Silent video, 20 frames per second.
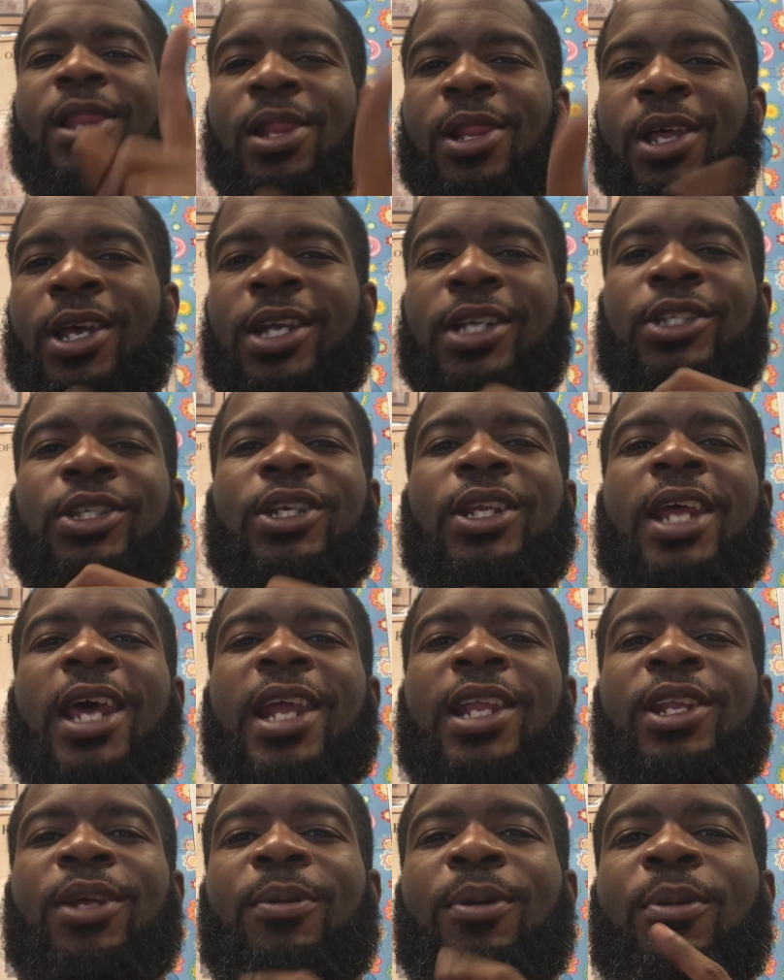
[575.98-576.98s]
Look into
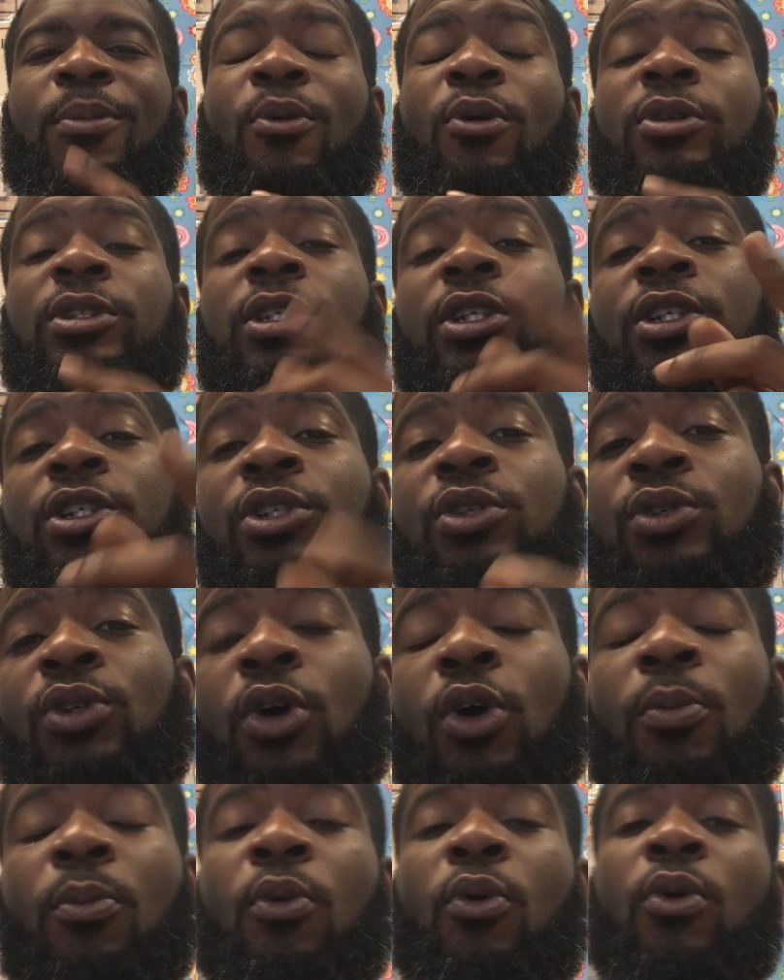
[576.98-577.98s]
that a little bit more so that you
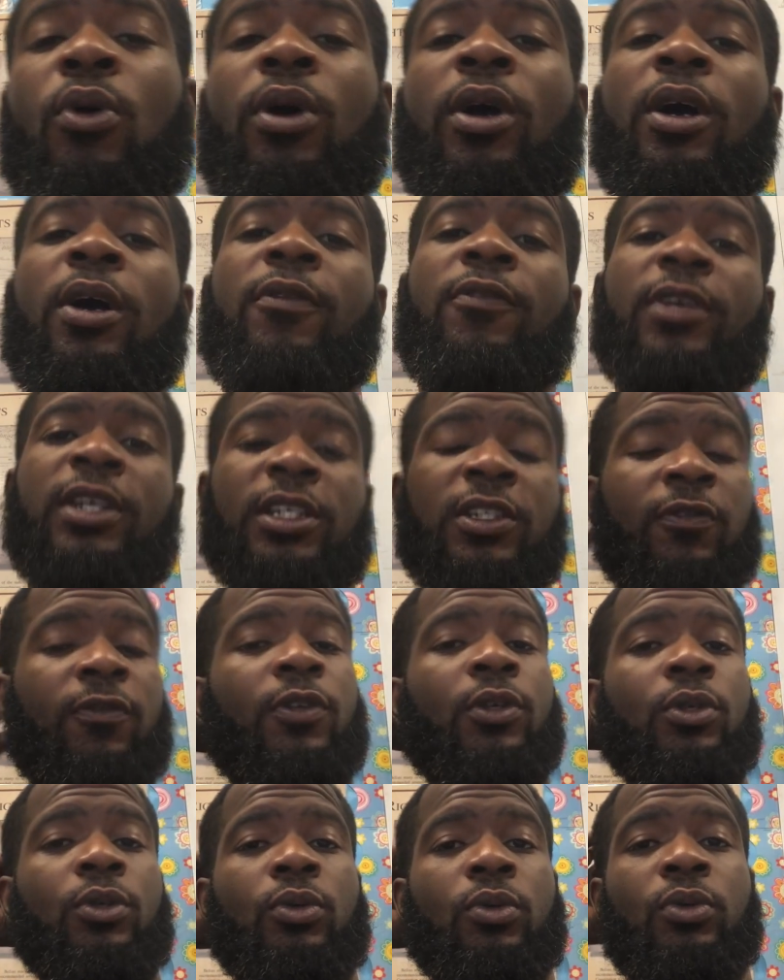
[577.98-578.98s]
know more of his
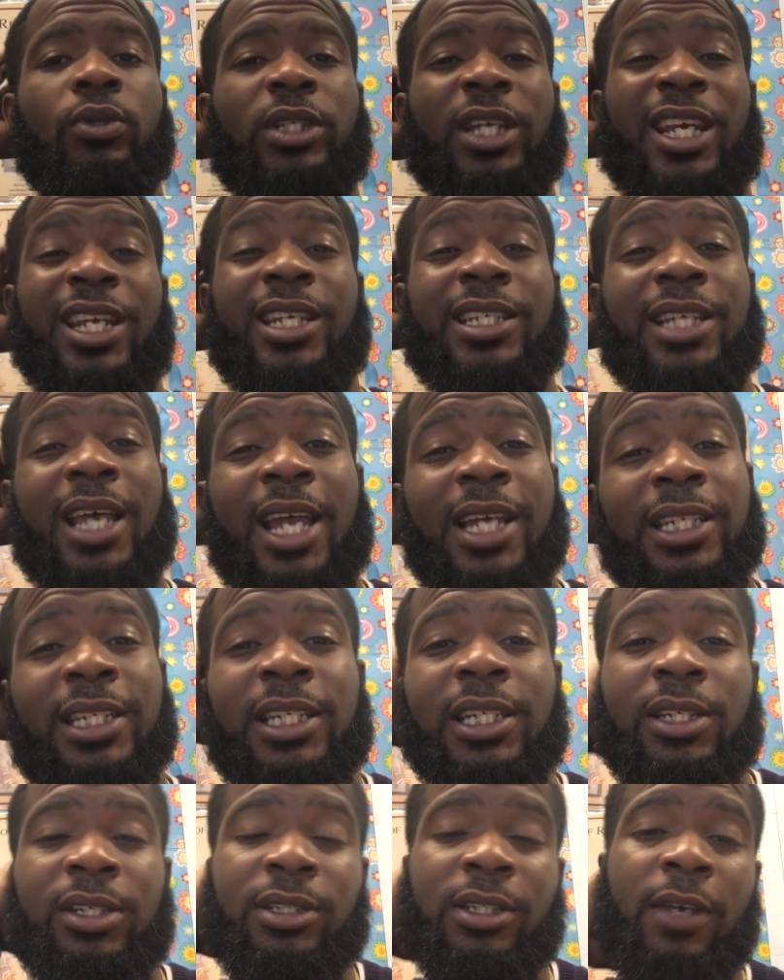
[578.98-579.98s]
views and his
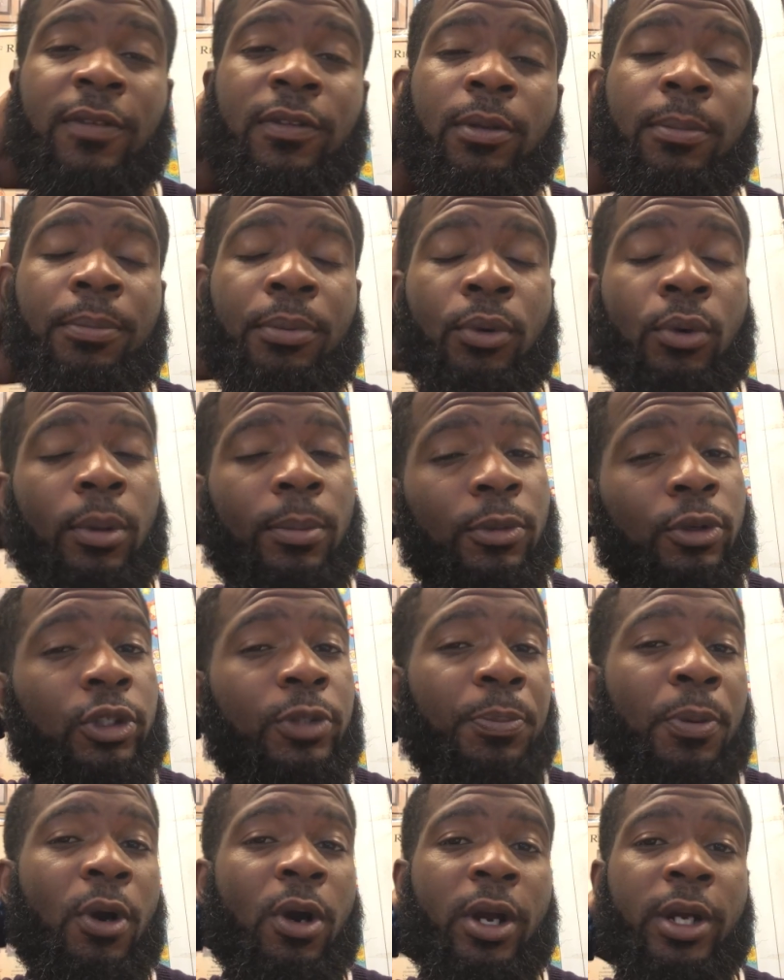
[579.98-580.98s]
ideas of the Bull Moose
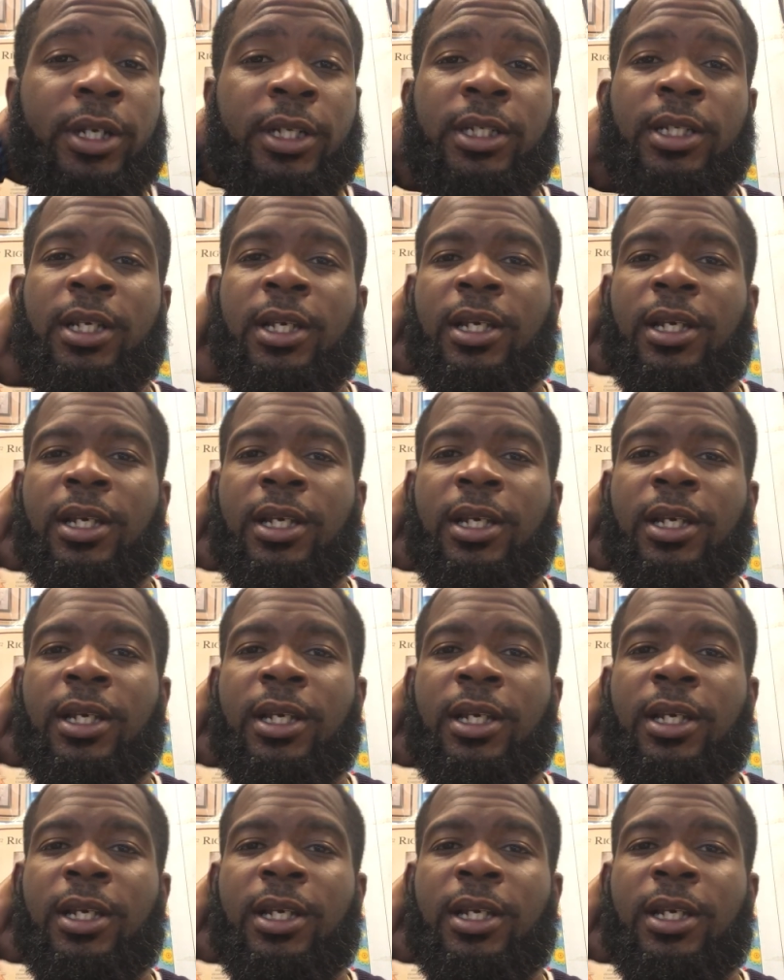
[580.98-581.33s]
Party.